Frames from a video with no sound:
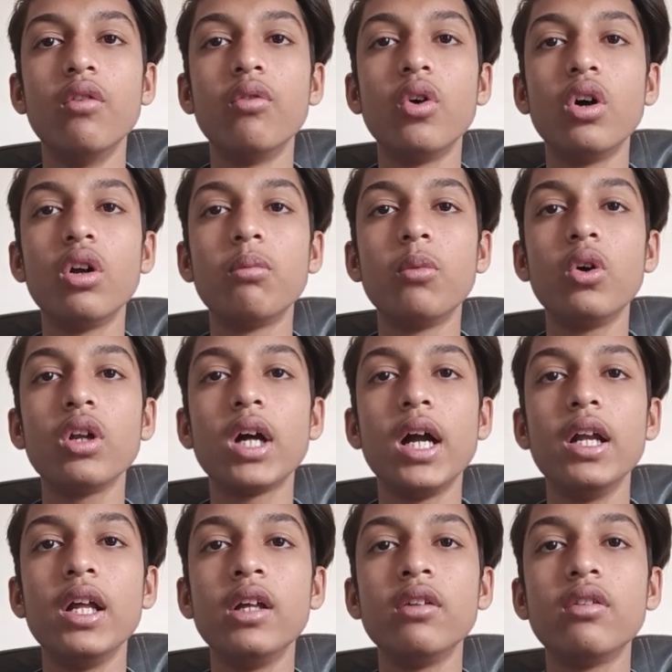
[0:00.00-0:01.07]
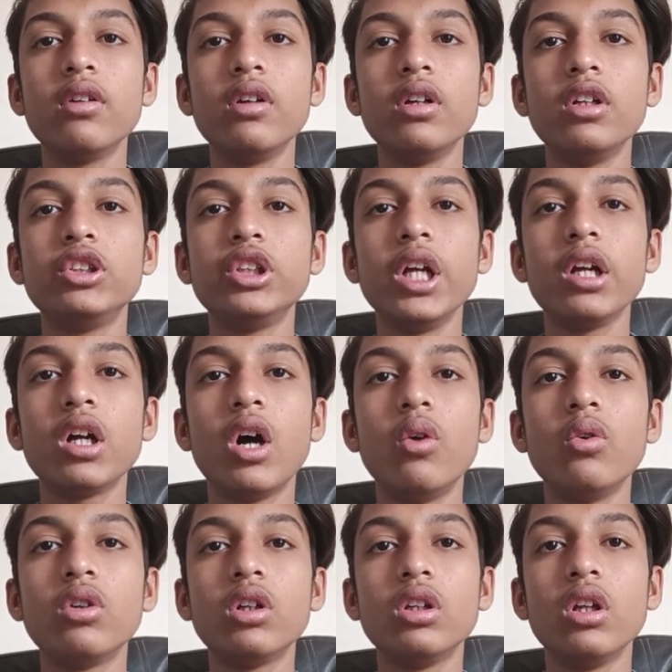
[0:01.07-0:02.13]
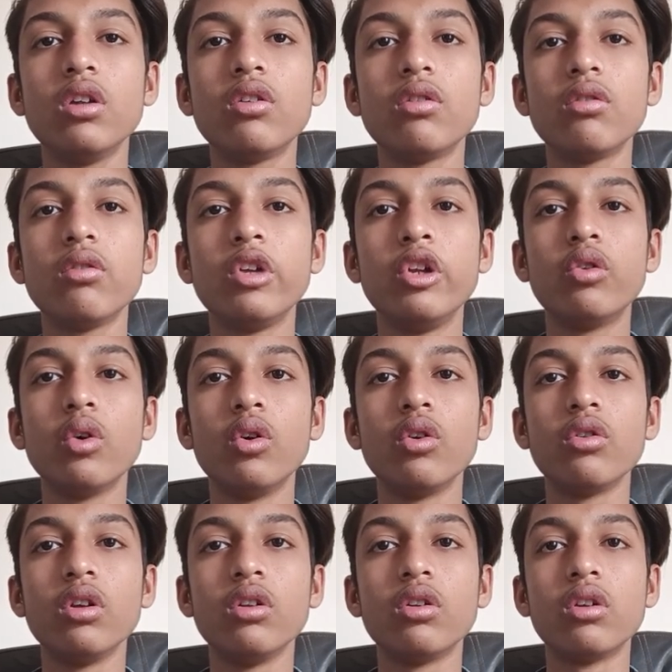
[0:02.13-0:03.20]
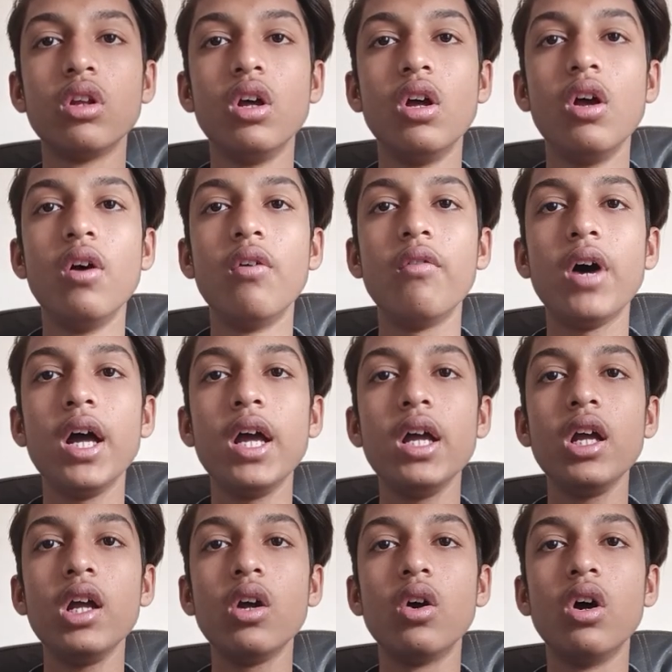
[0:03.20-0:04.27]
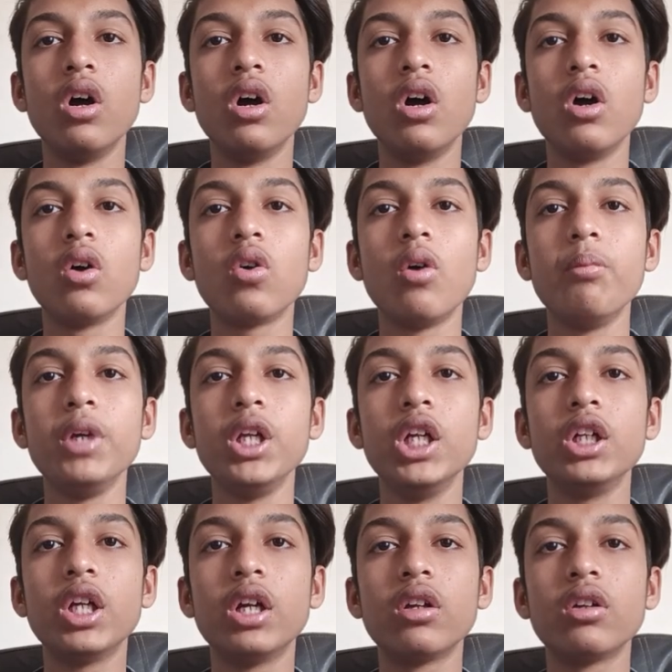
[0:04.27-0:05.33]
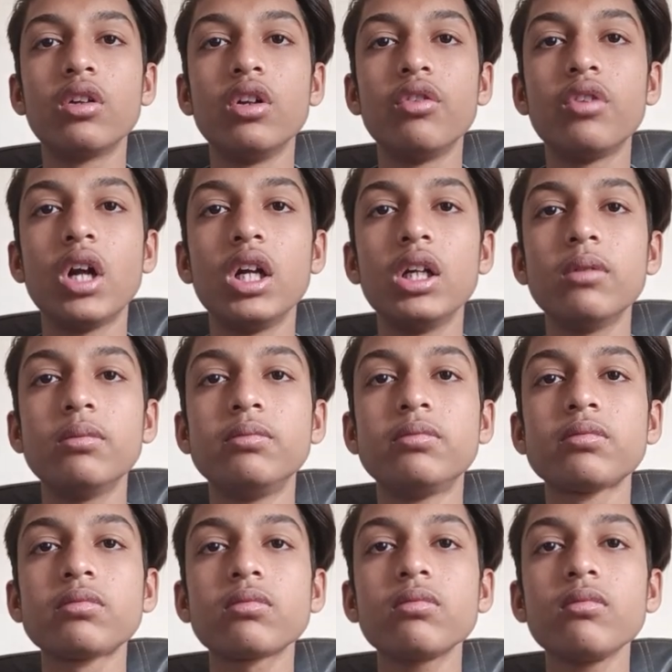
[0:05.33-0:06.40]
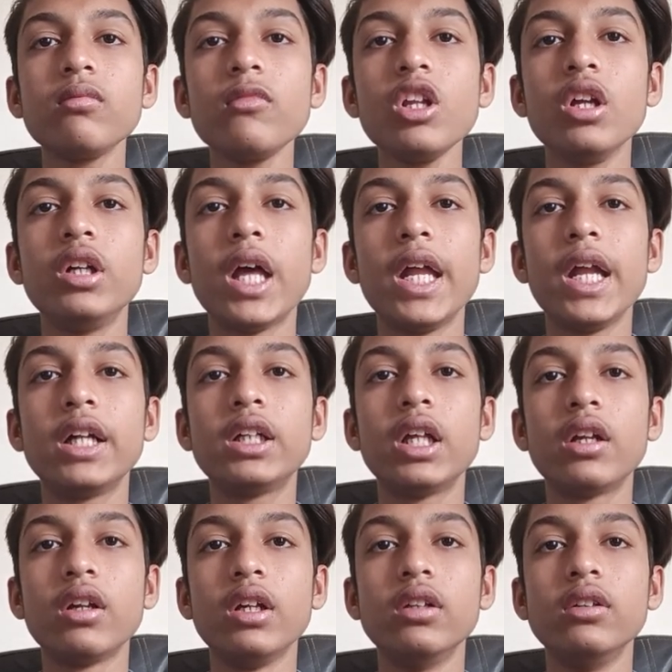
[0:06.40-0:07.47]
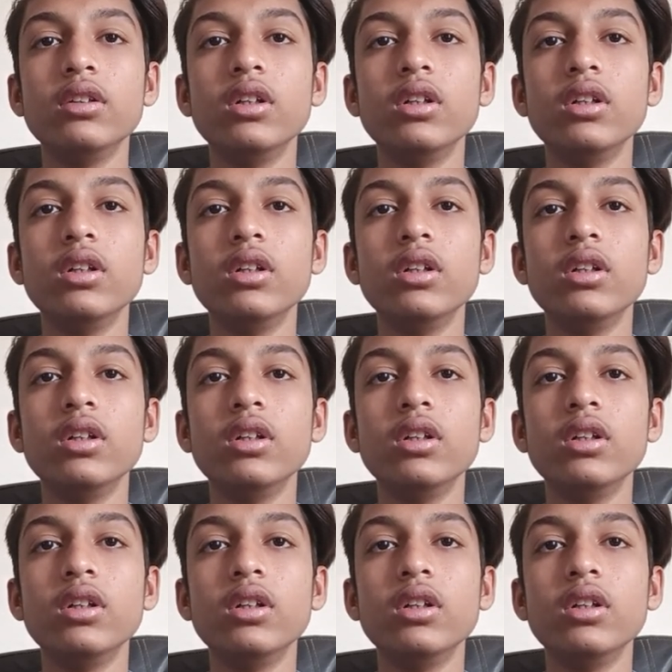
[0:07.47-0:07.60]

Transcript: For more guidance, check out these resources. Why Combinator Startup Directory.